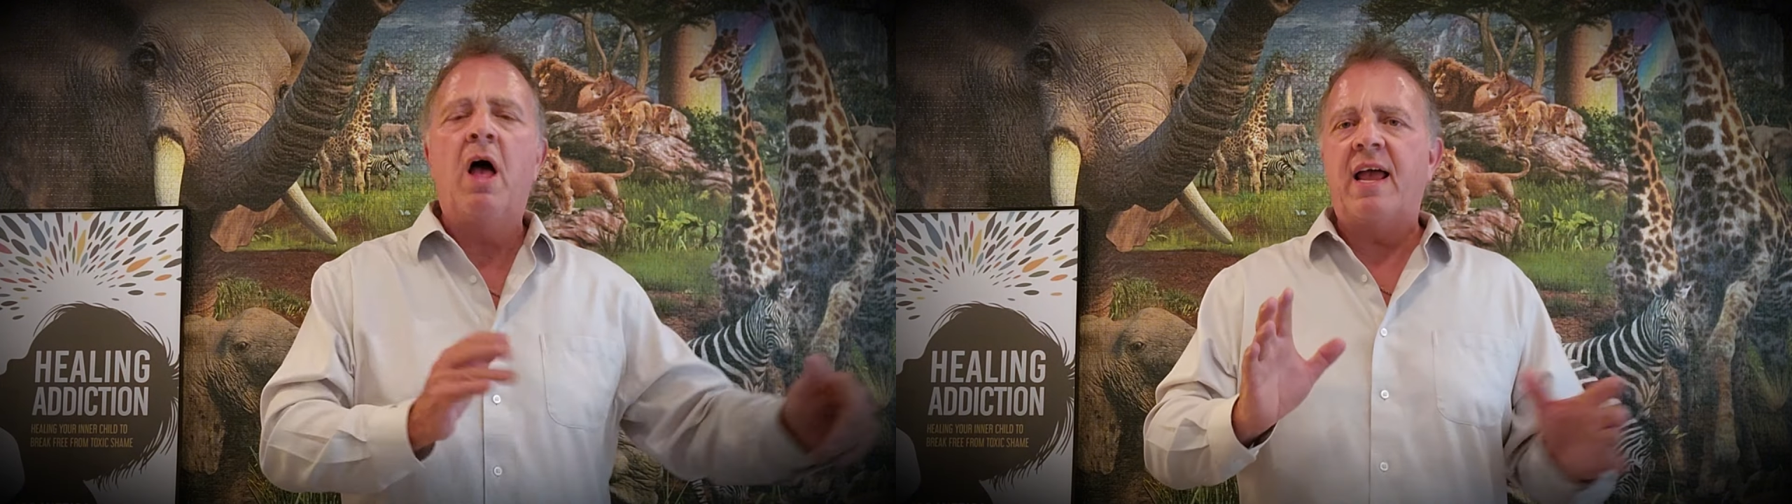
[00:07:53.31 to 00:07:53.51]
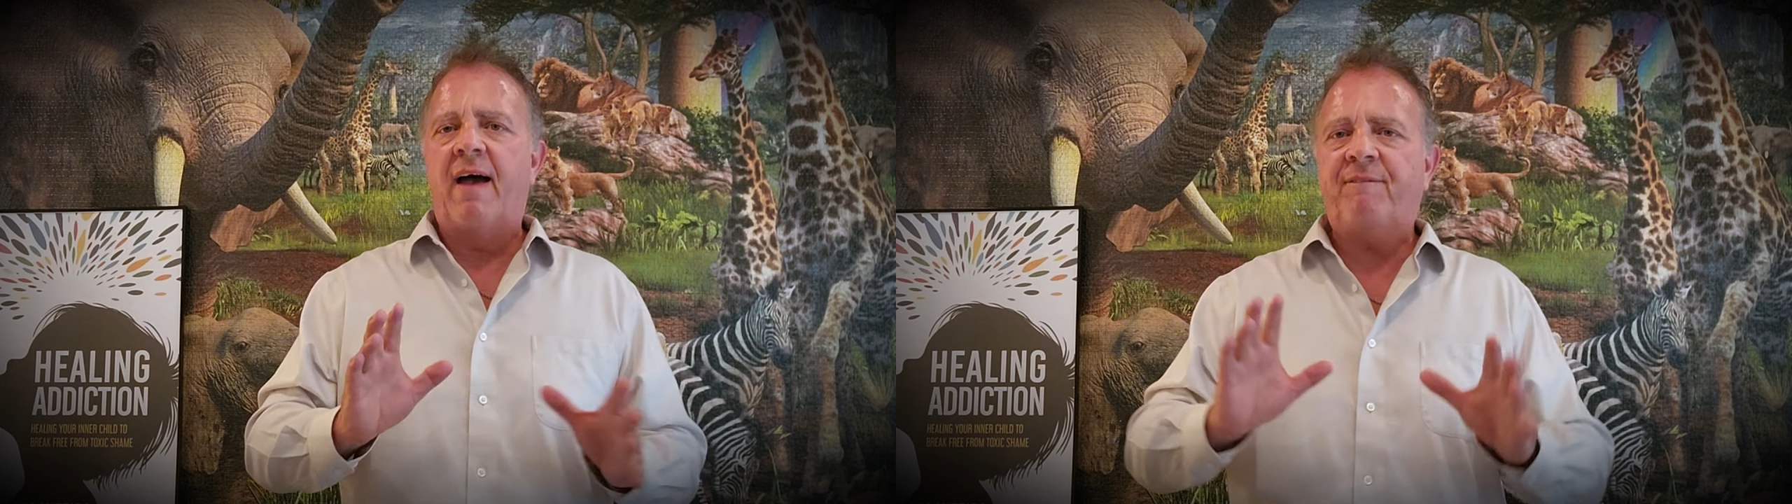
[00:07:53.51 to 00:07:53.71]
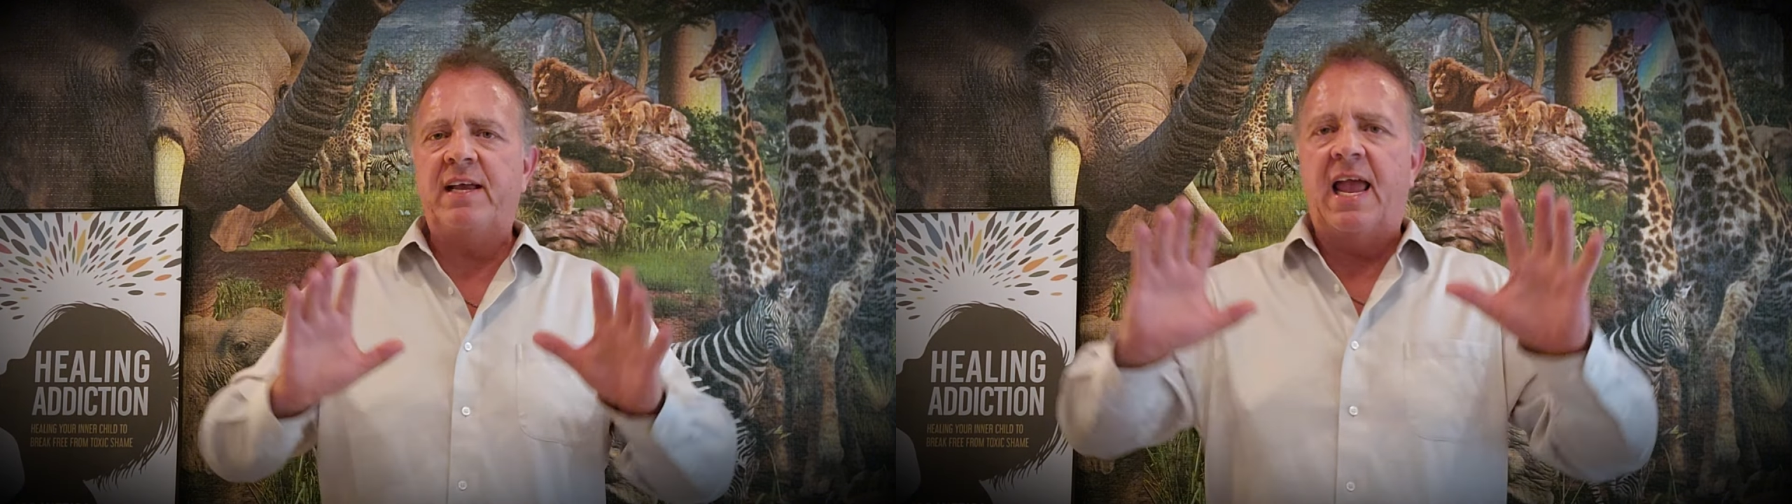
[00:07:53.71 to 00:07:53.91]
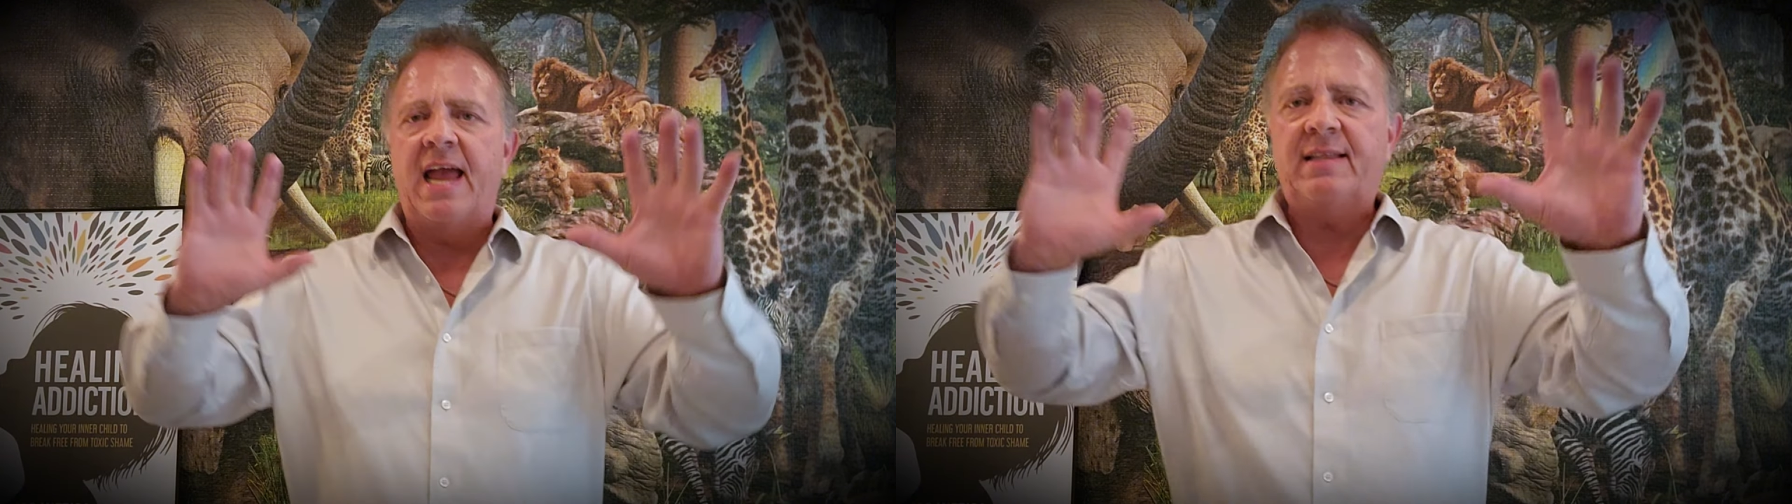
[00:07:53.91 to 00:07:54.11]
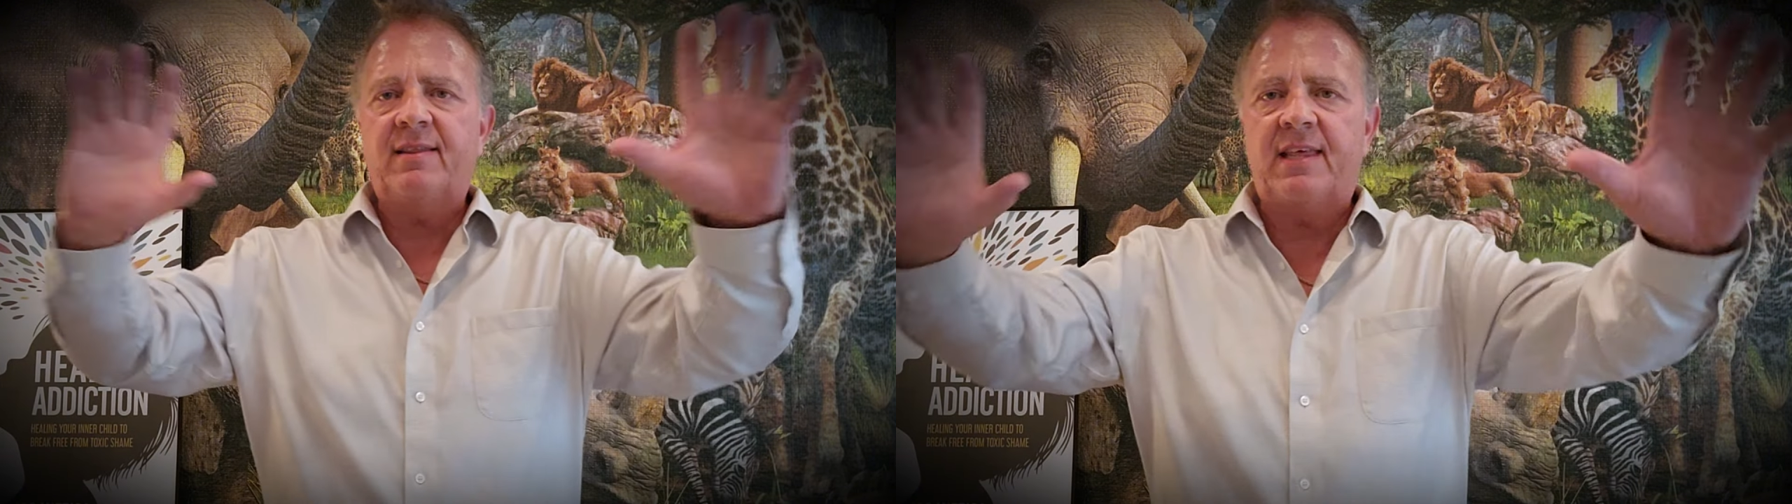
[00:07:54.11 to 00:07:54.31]
I effing
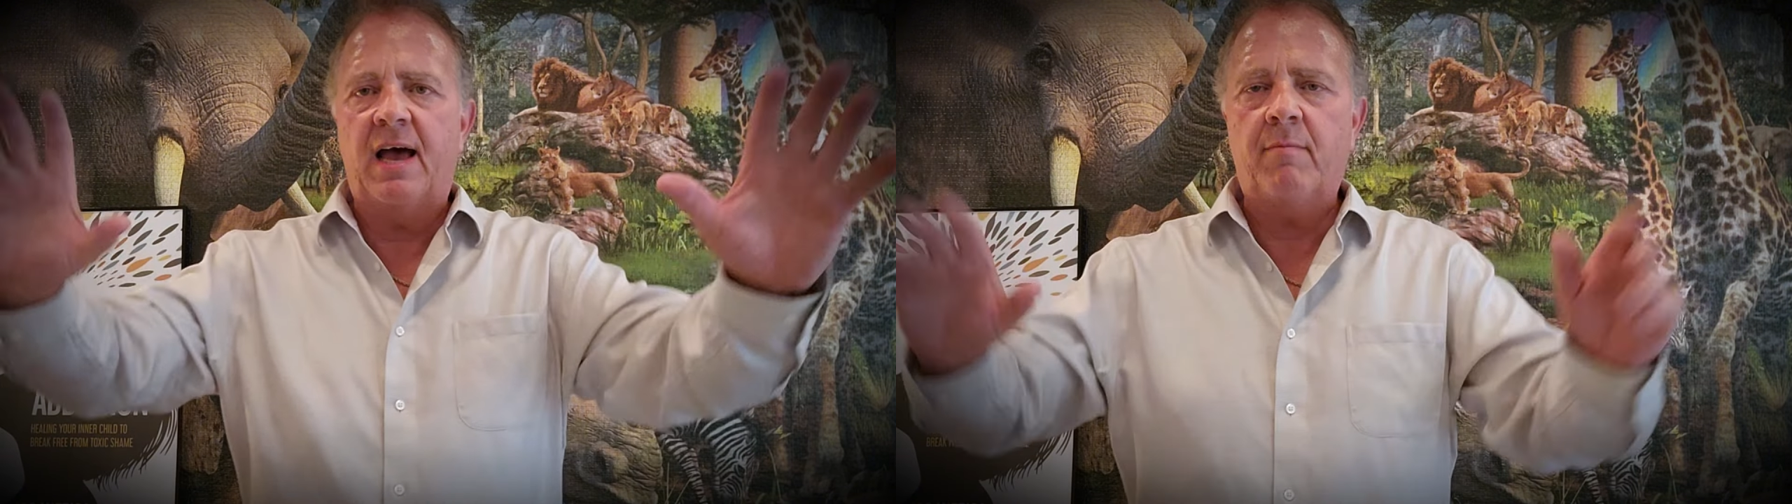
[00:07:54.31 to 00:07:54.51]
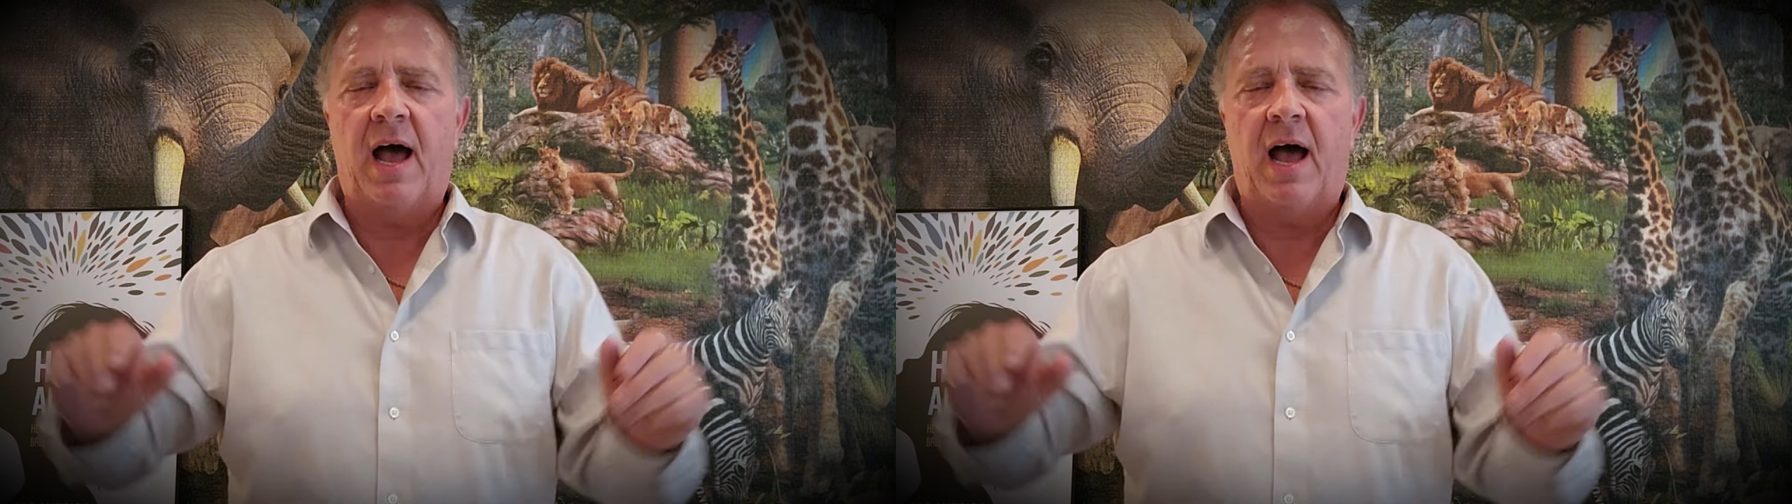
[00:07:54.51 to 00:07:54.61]
hate them.